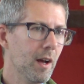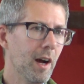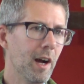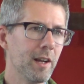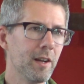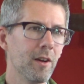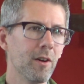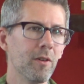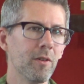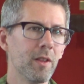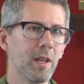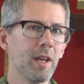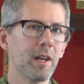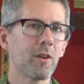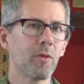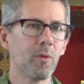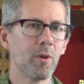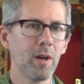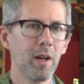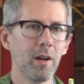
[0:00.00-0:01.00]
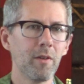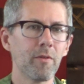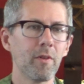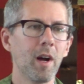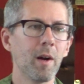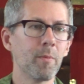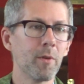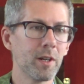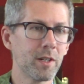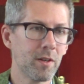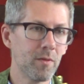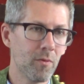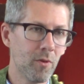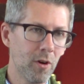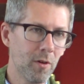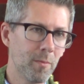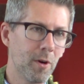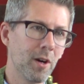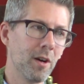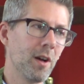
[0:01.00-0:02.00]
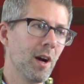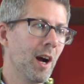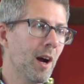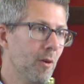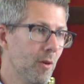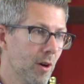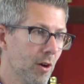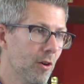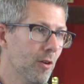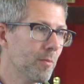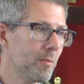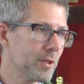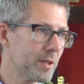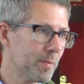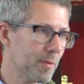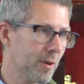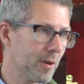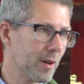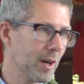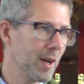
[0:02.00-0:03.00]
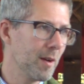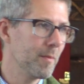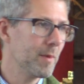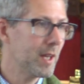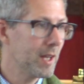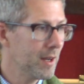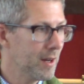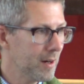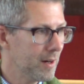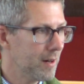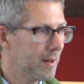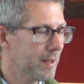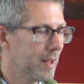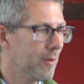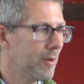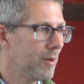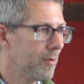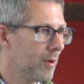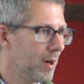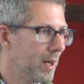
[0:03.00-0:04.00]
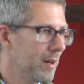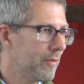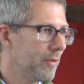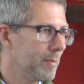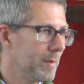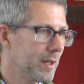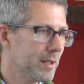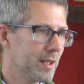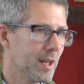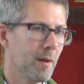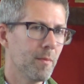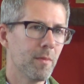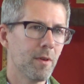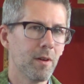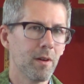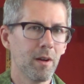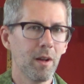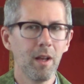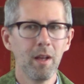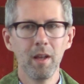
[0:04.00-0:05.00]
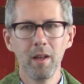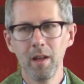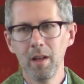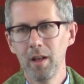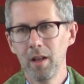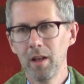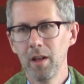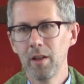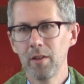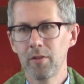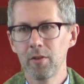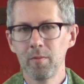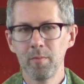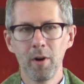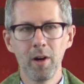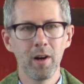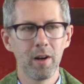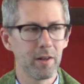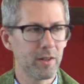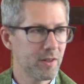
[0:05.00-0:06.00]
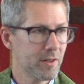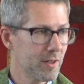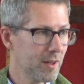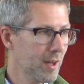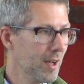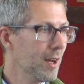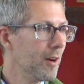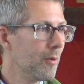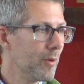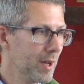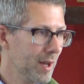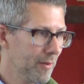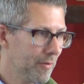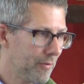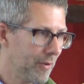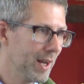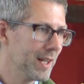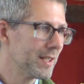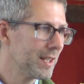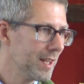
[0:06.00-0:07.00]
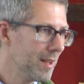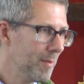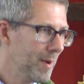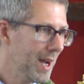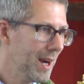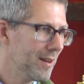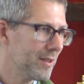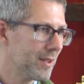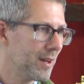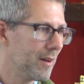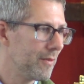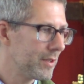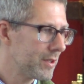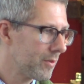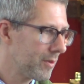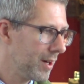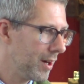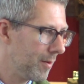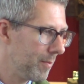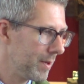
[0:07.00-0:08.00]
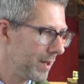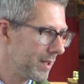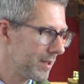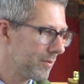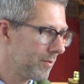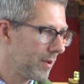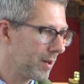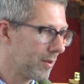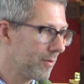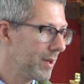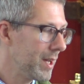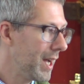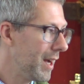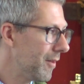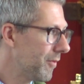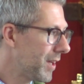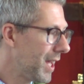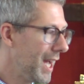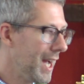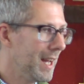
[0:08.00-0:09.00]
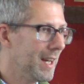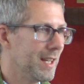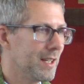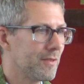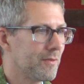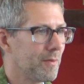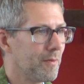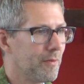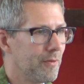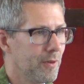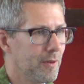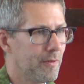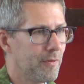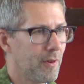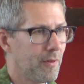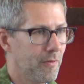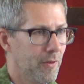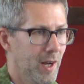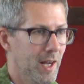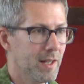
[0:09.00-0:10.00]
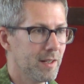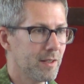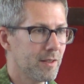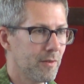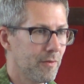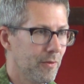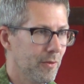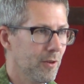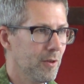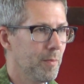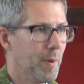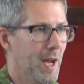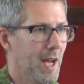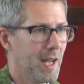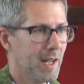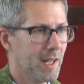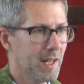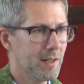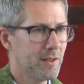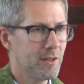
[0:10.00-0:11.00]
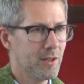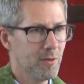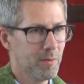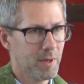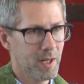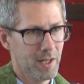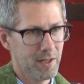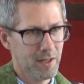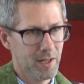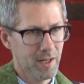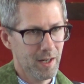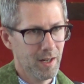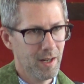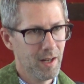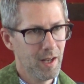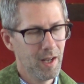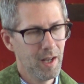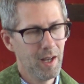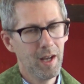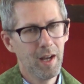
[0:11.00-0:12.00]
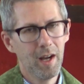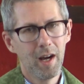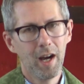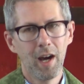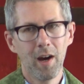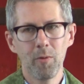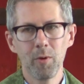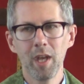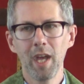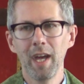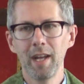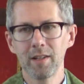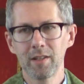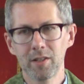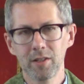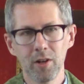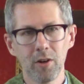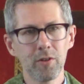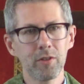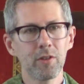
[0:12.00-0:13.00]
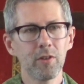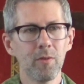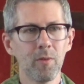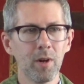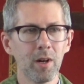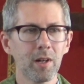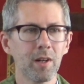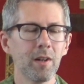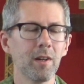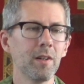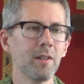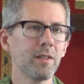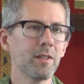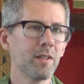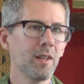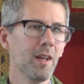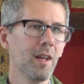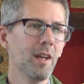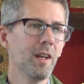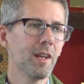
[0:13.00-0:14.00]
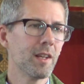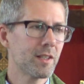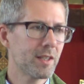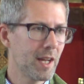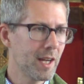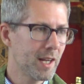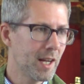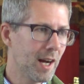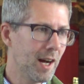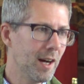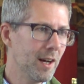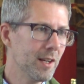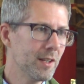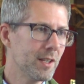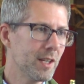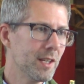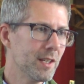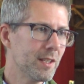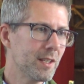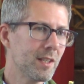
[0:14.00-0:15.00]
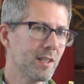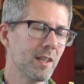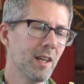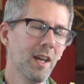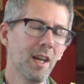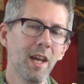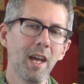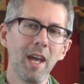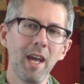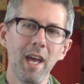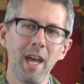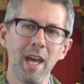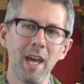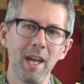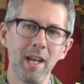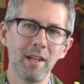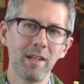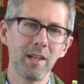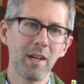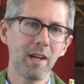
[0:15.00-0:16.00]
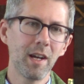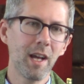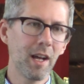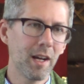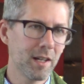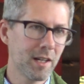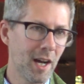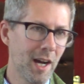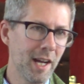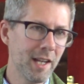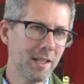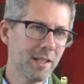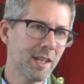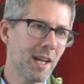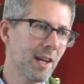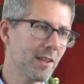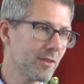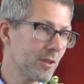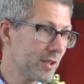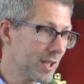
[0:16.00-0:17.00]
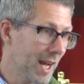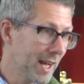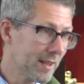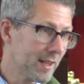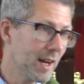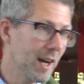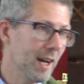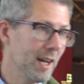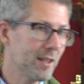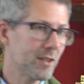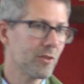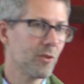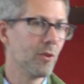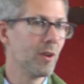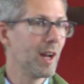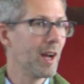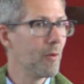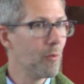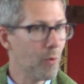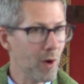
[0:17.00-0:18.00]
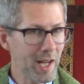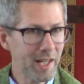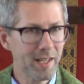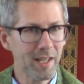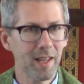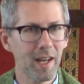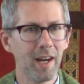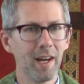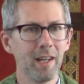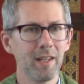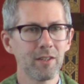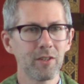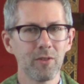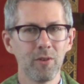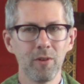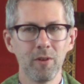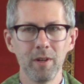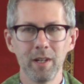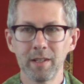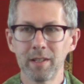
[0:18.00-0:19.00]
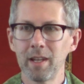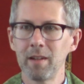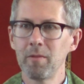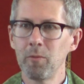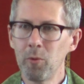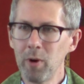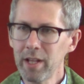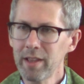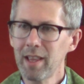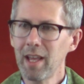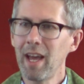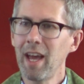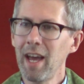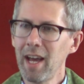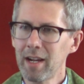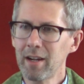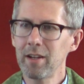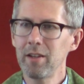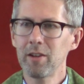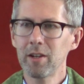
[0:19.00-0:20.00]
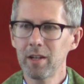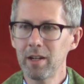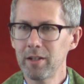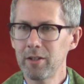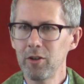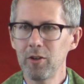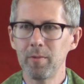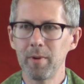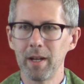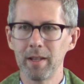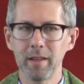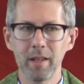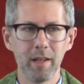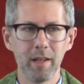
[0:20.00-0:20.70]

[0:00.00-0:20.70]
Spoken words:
I know the coordinator for Operation Warheart, our homeless program here that we run from December through March. We have friends in the mayor's office who are helping us work. We have Candace from Food for Friends, the food bank and soup kitchen. We had social workers, psychologists, and guidance counselors at the high school. And I went to the high school and said, what the heck are you going to do about